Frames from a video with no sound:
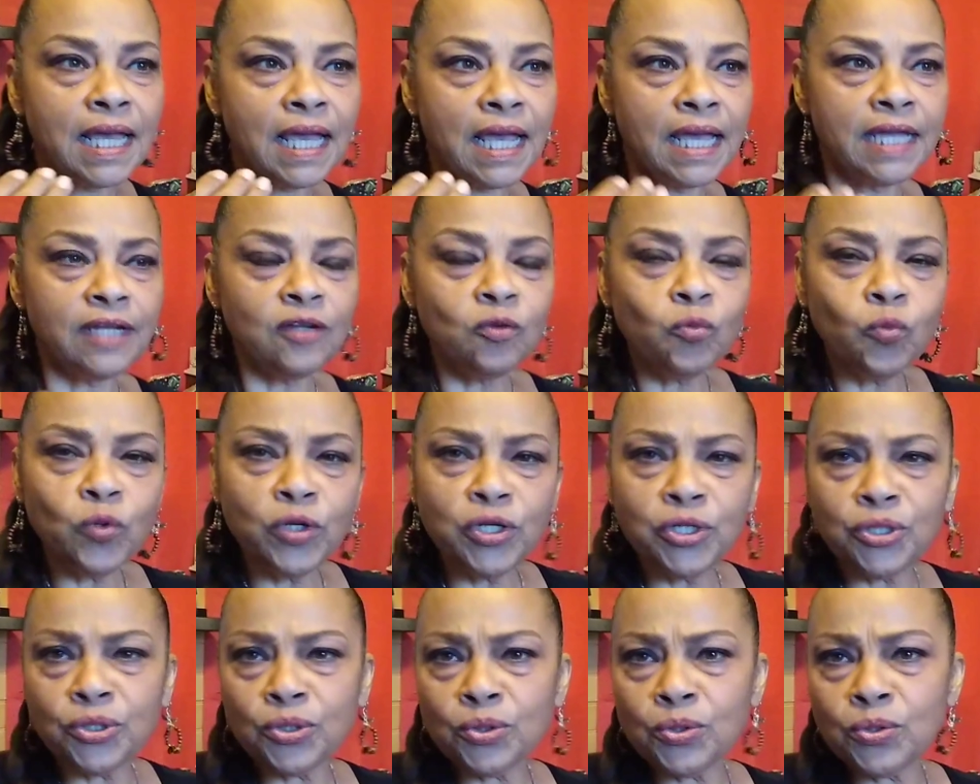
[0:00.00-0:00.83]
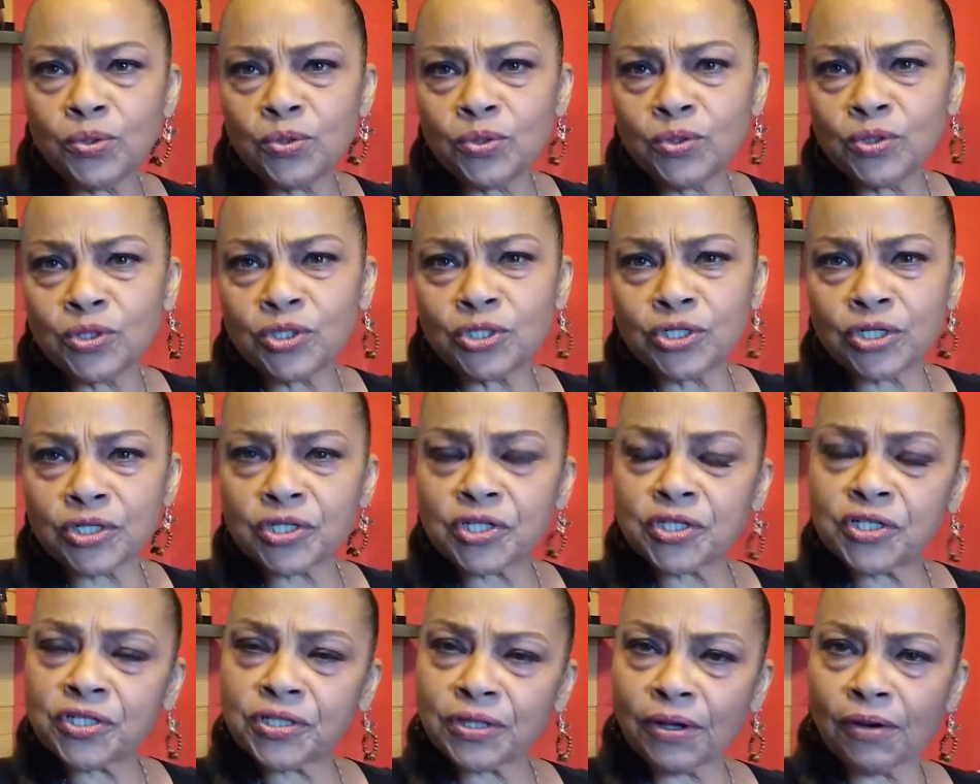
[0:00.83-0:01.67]
And if we use
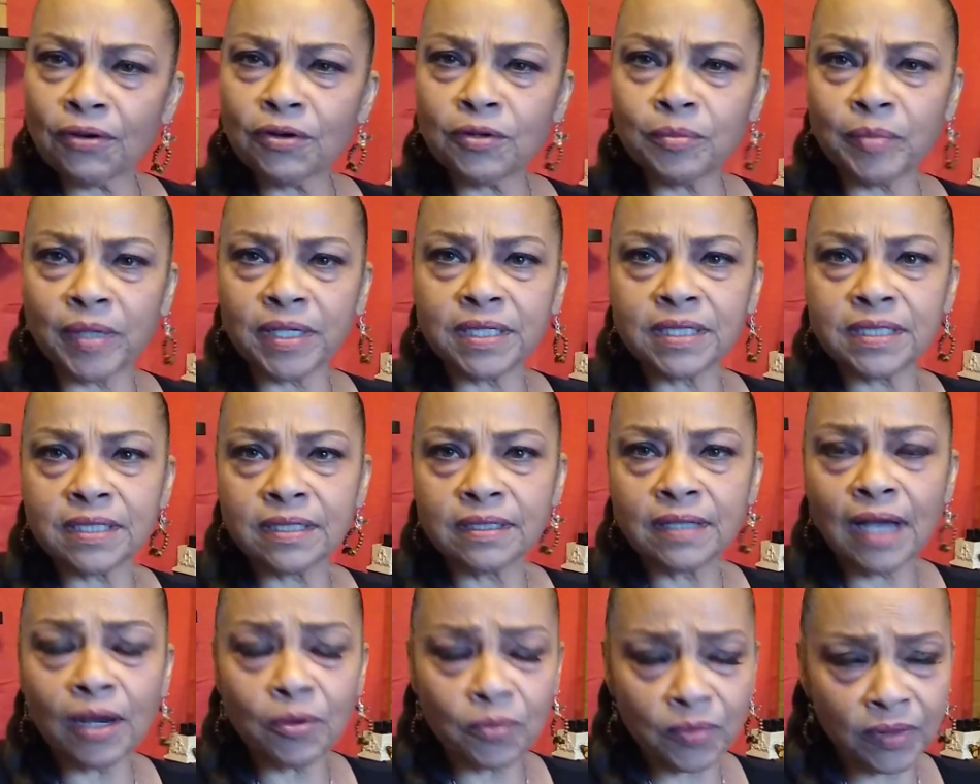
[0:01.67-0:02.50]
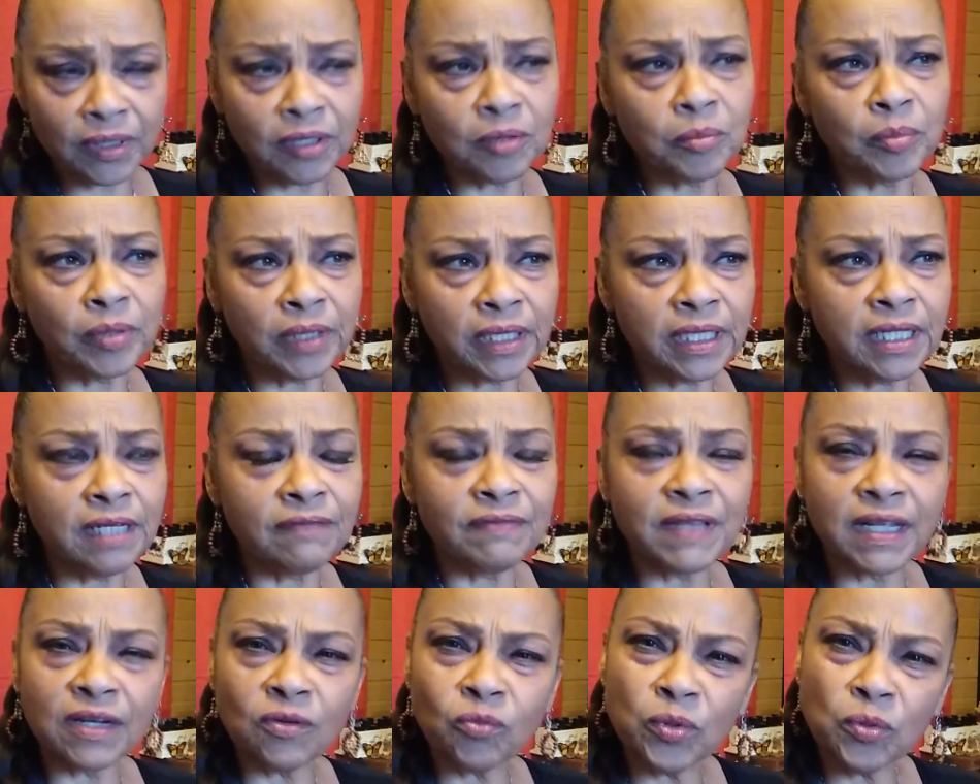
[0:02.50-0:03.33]
discernment, I really
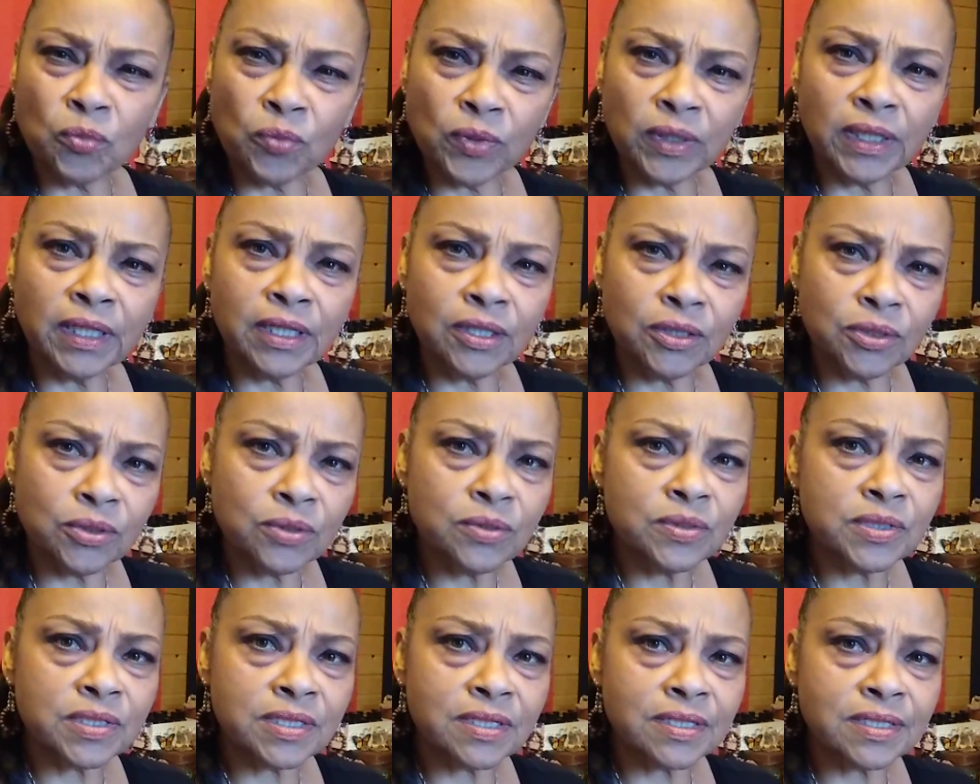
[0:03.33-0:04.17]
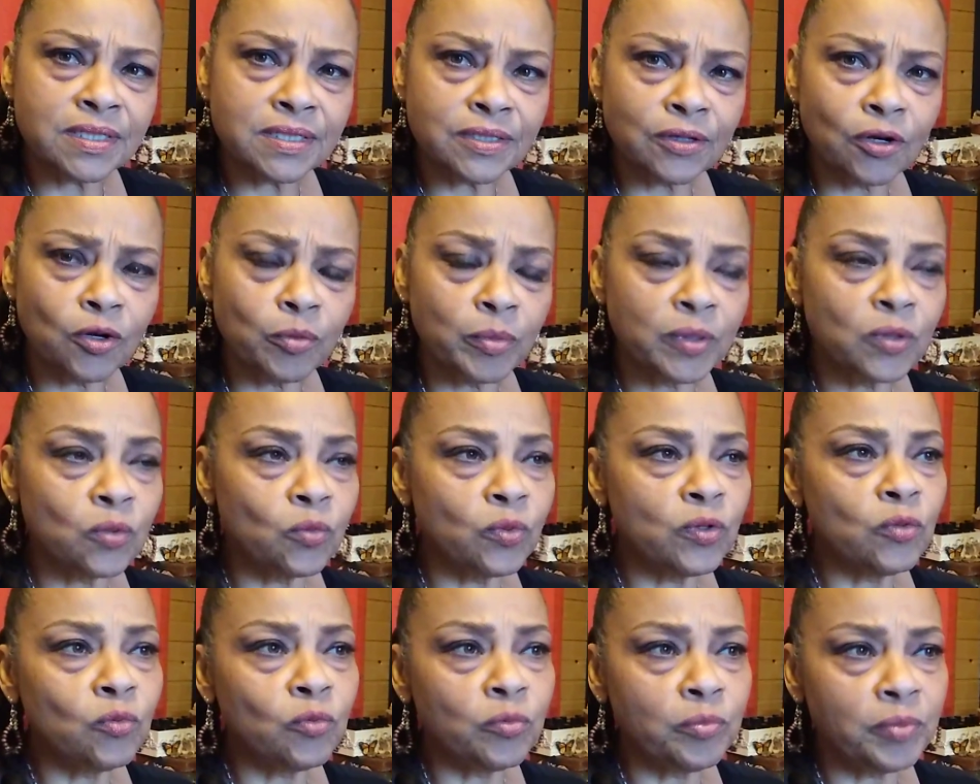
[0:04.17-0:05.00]
believe that if we really use discernment,
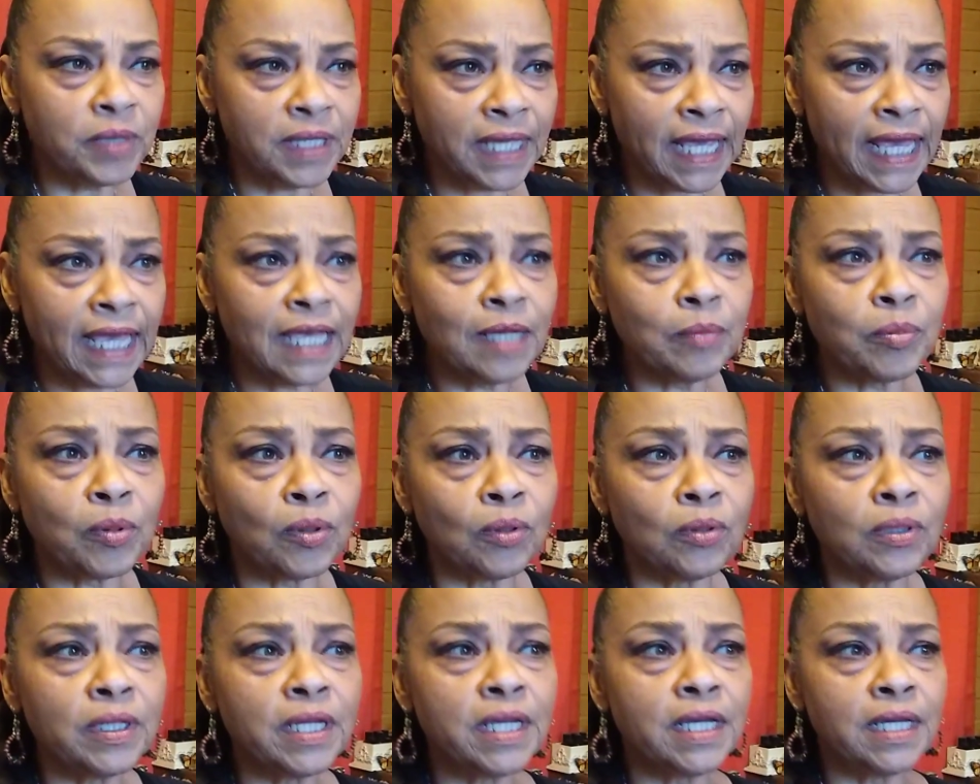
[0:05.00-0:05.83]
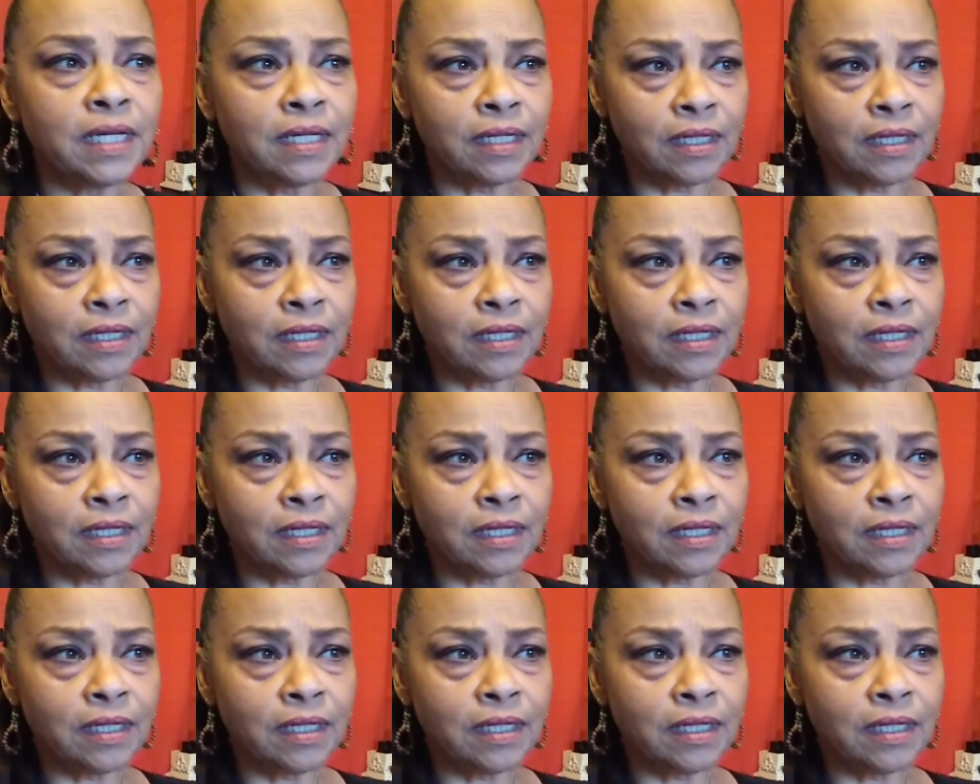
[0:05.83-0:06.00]
we will be able